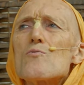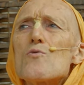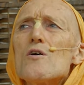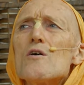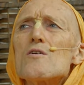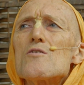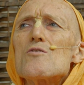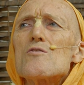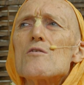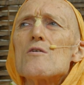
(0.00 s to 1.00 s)

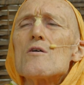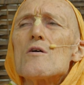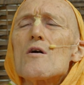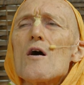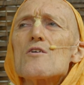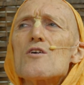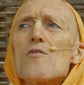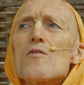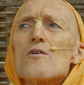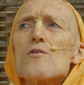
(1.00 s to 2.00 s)
Words are
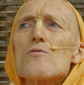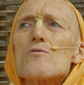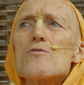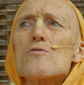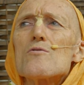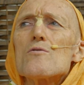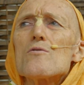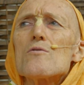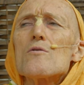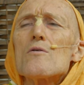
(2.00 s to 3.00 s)
generally used
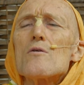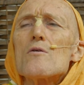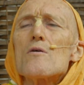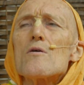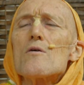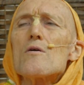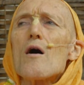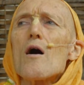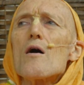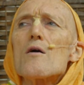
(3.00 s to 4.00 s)
to
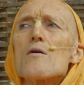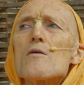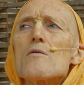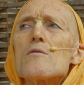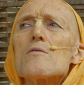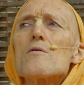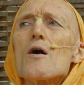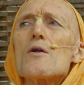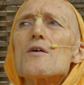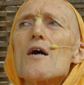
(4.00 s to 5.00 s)
uh,
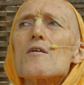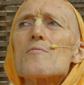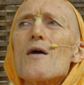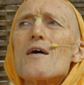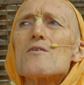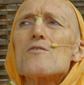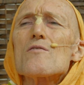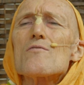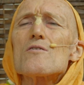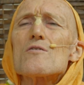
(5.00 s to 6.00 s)
conduct matters
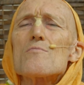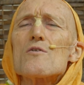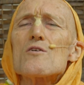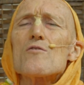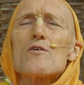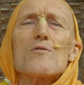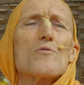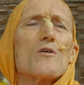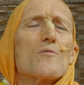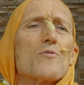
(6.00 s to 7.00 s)
of this material
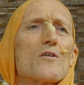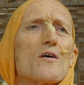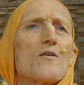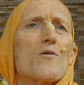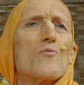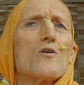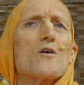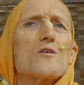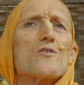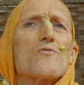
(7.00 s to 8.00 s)
world, but there are
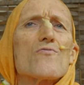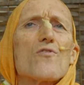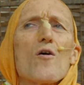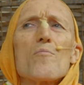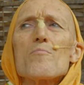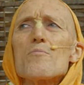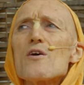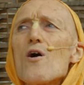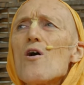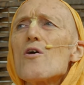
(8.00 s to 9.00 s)
words from
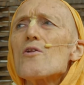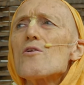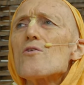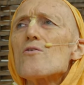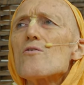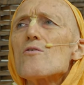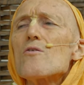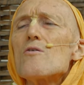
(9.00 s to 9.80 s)
beyond